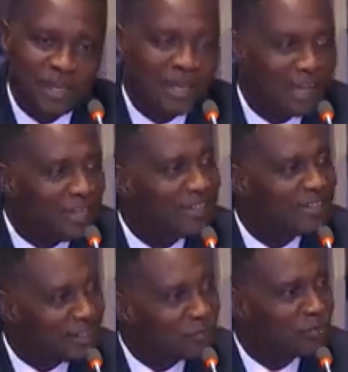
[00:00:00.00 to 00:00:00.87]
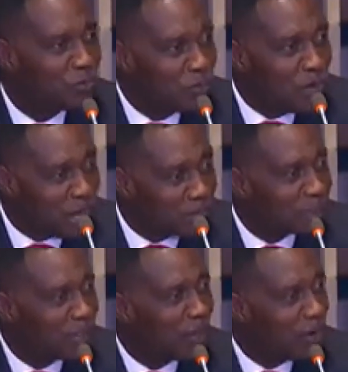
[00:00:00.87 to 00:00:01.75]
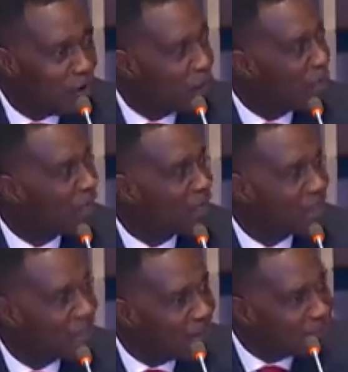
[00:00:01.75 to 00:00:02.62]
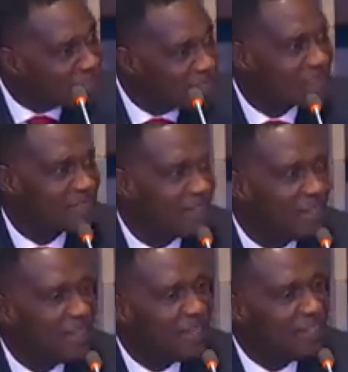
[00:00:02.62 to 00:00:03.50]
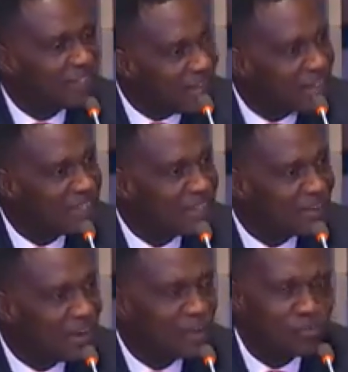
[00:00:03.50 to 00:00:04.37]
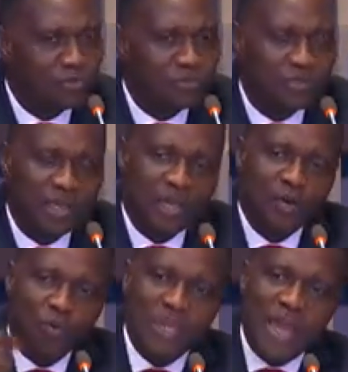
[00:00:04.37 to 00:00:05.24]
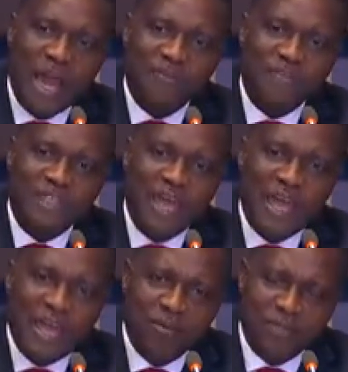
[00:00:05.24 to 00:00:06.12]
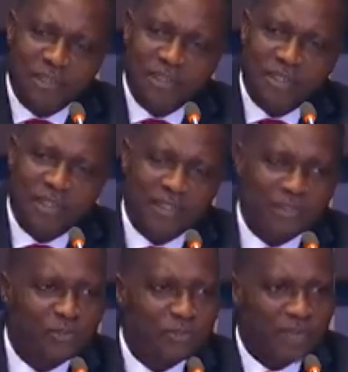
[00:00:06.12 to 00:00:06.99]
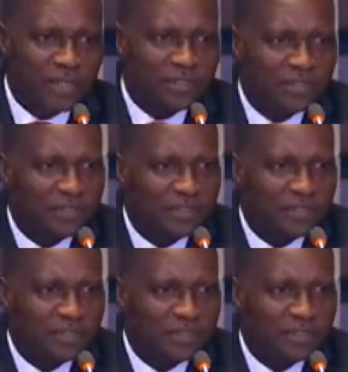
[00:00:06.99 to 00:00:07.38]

A hand is yet to go up in all my encounters in Ghanaian classrooms. We have tamed the children.